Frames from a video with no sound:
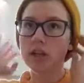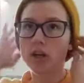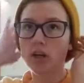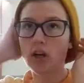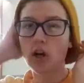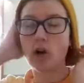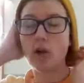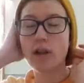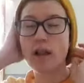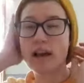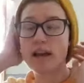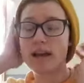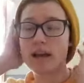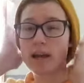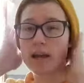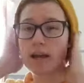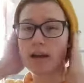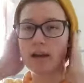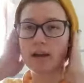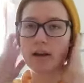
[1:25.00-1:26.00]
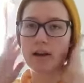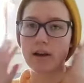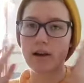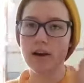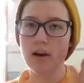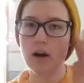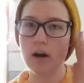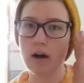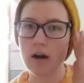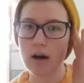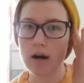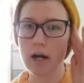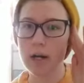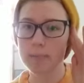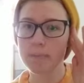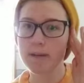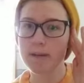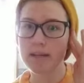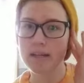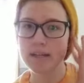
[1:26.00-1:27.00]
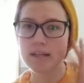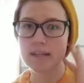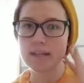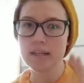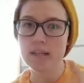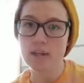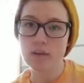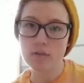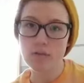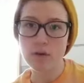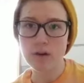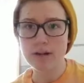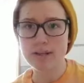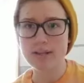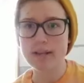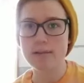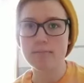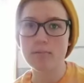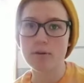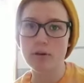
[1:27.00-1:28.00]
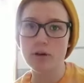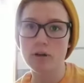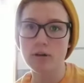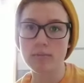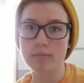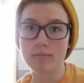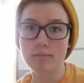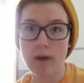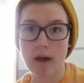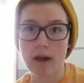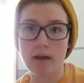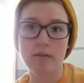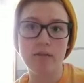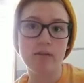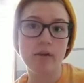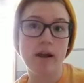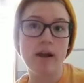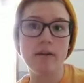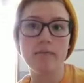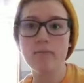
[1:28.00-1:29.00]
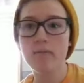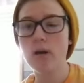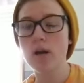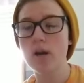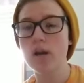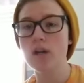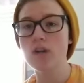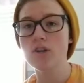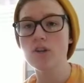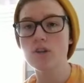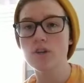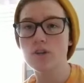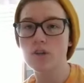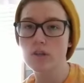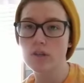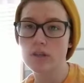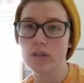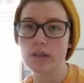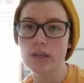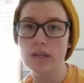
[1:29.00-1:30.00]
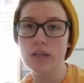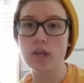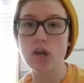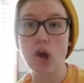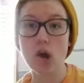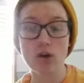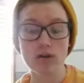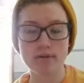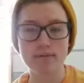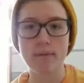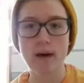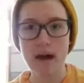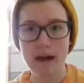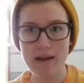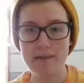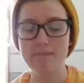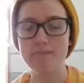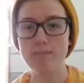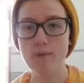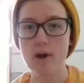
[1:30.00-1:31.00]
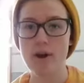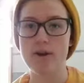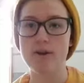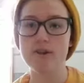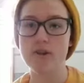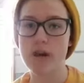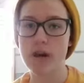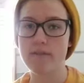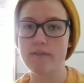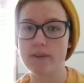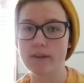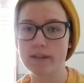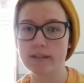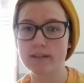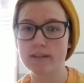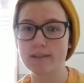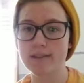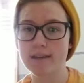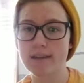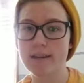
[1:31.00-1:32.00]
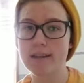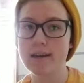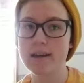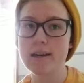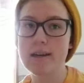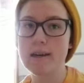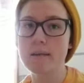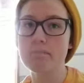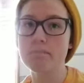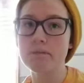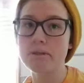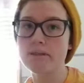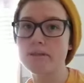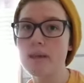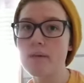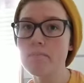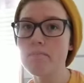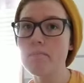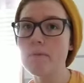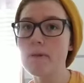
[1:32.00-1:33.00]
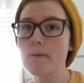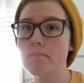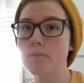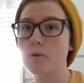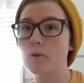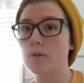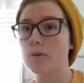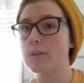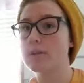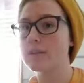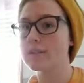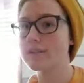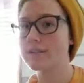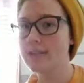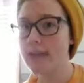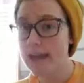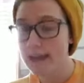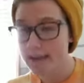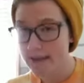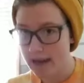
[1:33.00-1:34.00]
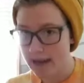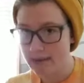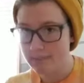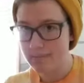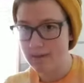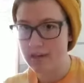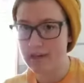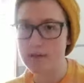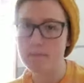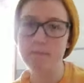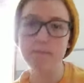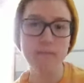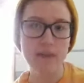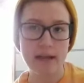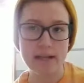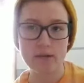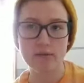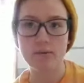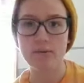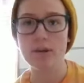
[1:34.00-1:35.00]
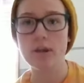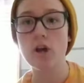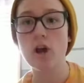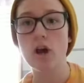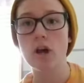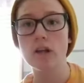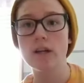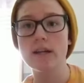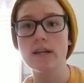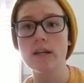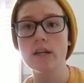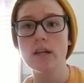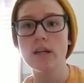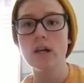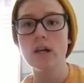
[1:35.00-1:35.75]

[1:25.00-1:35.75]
So like, for example, my friend Marsh, he goes by Marsh, obviously, but some people dead name him, that's what we call it,